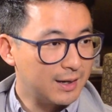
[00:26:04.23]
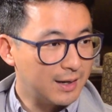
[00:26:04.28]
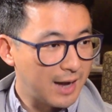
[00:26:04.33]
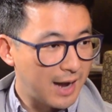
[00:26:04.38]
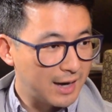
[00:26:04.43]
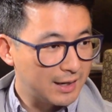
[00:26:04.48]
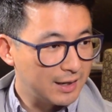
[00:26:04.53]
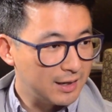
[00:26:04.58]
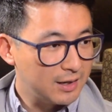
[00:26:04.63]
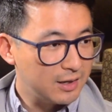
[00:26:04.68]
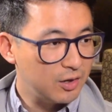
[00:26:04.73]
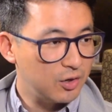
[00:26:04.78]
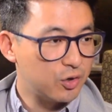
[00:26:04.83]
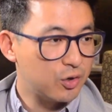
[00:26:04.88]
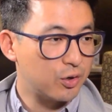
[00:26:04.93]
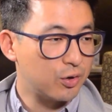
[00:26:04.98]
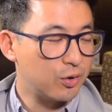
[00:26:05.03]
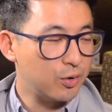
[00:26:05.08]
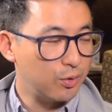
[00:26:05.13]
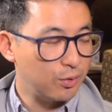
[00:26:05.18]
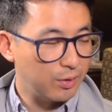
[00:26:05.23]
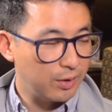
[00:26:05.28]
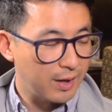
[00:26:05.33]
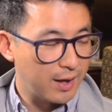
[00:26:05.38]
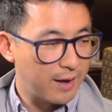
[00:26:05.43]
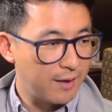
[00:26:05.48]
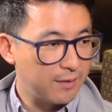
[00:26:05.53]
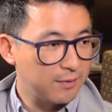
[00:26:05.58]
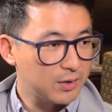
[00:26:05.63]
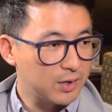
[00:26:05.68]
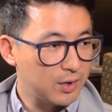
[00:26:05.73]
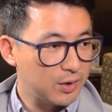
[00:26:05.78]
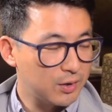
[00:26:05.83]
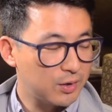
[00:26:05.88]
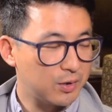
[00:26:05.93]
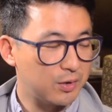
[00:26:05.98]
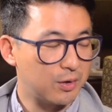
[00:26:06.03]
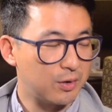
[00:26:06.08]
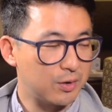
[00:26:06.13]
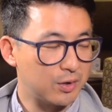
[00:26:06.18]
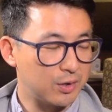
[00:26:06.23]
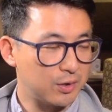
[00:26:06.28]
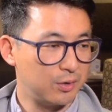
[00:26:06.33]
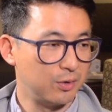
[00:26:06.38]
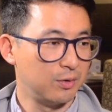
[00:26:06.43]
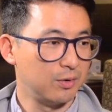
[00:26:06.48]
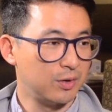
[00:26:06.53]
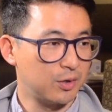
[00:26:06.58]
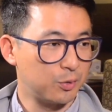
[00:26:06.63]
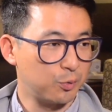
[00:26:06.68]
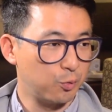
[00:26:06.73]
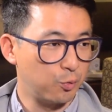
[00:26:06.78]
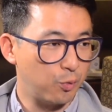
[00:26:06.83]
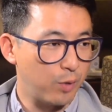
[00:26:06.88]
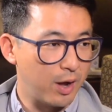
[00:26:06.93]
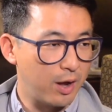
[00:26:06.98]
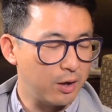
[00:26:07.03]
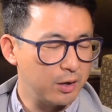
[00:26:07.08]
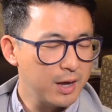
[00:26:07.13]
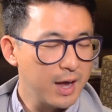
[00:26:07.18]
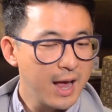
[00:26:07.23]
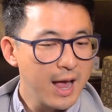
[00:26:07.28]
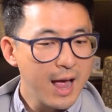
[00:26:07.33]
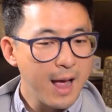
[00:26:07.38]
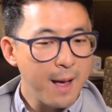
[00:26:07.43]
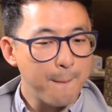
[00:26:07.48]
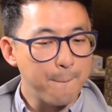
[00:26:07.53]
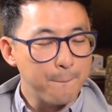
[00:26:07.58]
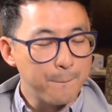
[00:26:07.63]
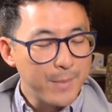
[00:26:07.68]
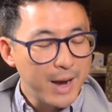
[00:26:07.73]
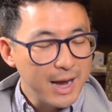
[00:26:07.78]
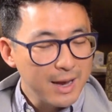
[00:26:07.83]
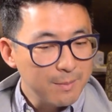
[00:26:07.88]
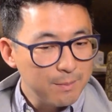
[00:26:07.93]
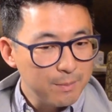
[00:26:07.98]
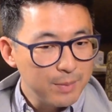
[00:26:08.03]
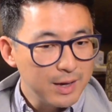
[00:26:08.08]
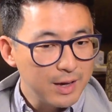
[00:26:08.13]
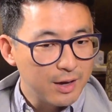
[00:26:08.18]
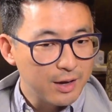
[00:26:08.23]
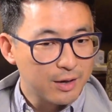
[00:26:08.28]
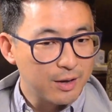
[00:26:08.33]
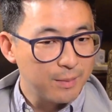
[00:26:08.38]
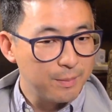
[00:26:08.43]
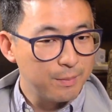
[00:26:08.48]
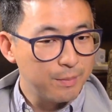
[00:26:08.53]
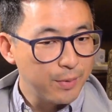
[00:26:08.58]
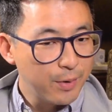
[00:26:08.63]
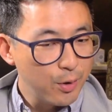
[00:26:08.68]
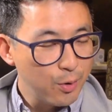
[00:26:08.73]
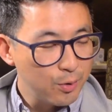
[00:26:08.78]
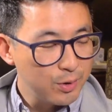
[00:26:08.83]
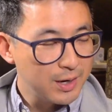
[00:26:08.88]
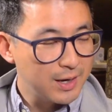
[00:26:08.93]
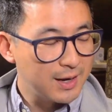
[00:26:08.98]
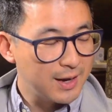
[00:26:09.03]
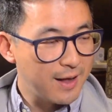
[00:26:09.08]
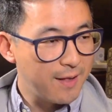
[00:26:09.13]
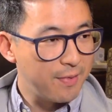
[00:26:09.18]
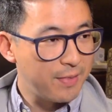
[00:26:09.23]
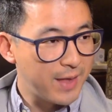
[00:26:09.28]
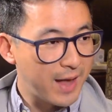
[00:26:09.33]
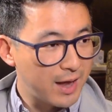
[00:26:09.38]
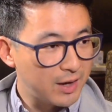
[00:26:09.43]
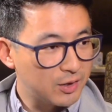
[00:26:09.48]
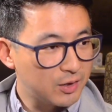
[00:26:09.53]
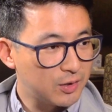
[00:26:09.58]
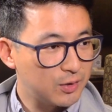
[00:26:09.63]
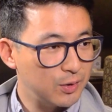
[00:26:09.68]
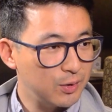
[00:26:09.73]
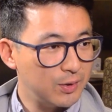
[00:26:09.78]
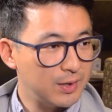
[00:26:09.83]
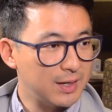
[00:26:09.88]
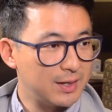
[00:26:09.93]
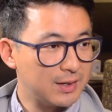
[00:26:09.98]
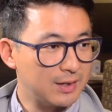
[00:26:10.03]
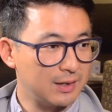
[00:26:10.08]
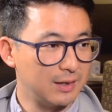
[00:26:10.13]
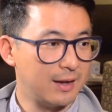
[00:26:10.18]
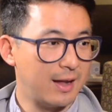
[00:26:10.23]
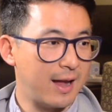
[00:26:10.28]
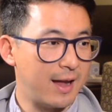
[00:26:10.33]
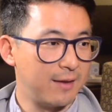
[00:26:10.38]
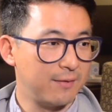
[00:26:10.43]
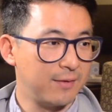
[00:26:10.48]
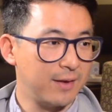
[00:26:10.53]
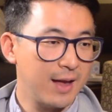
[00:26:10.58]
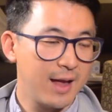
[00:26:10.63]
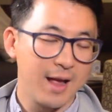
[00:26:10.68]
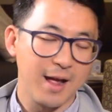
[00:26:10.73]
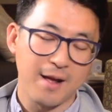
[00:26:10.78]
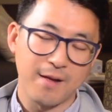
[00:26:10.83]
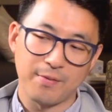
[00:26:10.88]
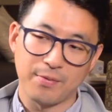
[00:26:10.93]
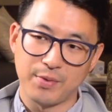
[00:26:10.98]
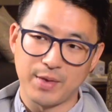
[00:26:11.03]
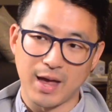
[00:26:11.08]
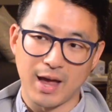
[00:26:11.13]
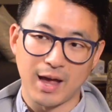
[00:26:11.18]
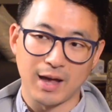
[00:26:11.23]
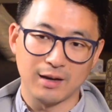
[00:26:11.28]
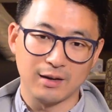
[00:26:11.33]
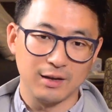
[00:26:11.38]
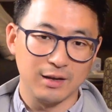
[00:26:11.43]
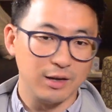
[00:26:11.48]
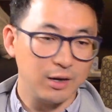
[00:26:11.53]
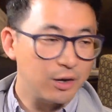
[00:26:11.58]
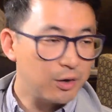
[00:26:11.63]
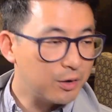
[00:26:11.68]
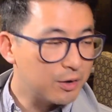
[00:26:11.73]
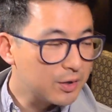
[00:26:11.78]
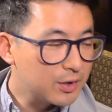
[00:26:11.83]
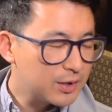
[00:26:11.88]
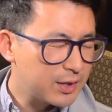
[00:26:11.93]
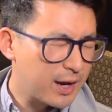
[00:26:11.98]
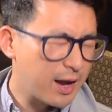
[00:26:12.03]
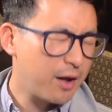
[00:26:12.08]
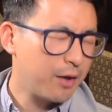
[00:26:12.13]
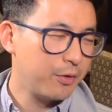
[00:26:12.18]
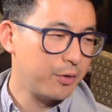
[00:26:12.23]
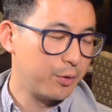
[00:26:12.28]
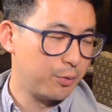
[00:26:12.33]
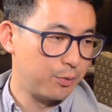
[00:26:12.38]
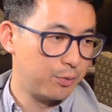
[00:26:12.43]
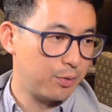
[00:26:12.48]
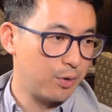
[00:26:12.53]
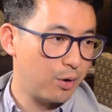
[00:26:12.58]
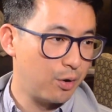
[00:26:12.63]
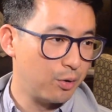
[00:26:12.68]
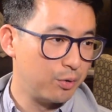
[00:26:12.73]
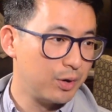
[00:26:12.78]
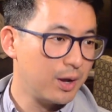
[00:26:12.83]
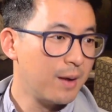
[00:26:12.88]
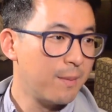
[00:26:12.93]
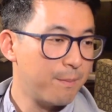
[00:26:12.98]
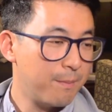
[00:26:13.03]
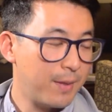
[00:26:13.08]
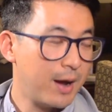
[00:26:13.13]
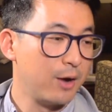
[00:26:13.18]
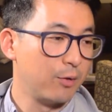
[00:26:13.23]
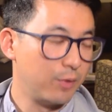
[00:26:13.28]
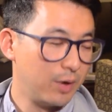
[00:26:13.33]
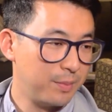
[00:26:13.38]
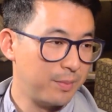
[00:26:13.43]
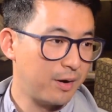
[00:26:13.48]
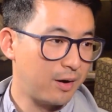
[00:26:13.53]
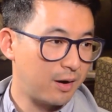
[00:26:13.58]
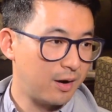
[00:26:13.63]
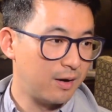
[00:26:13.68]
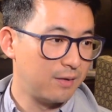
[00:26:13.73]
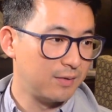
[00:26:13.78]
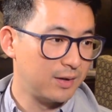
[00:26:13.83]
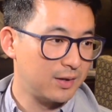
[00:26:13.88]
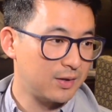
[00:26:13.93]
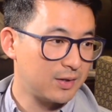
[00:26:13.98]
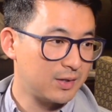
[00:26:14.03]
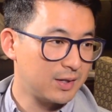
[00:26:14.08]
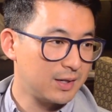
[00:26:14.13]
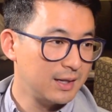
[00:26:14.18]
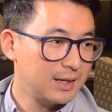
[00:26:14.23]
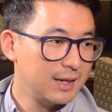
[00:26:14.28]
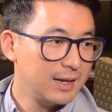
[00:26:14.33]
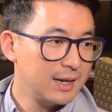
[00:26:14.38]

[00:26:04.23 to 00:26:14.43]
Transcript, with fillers: godly teacher who loves his or her students well, might be a component in that student's life that years down the road might reap a harvest.